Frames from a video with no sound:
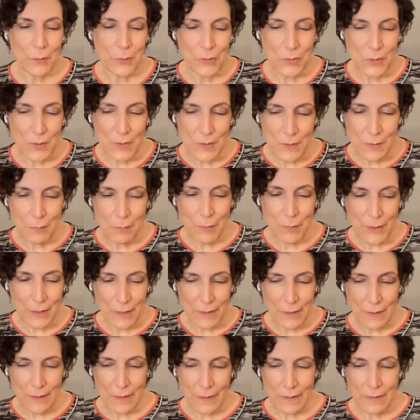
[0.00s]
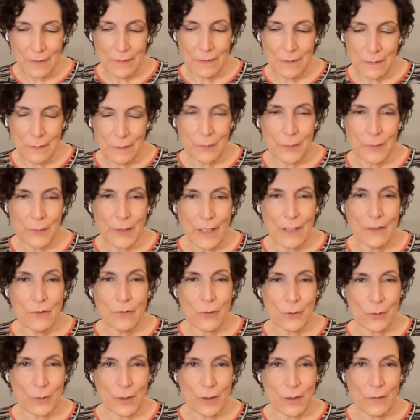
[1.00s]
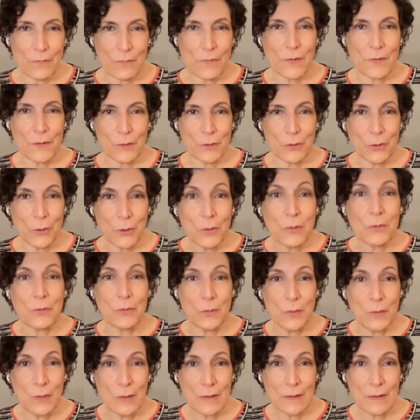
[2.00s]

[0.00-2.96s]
participating in the creation of the new,